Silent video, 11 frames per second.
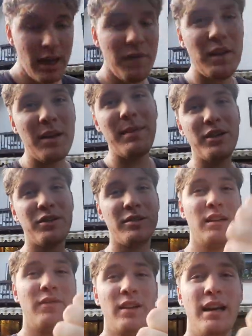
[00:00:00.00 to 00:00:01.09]
If you did, make sure
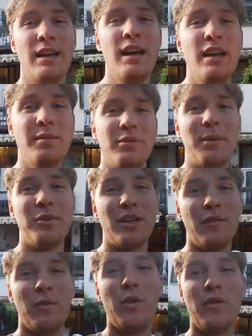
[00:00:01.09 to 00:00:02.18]
to leave a like. Subscribe to the
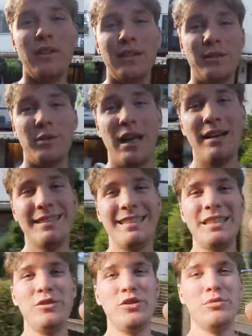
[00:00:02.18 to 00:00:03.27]
channel for more videos like this one. I'll
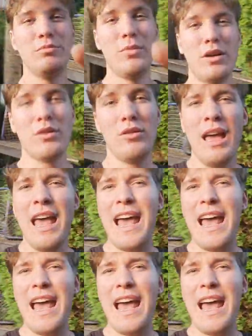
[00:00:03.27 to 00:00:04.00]
see you tomorrow.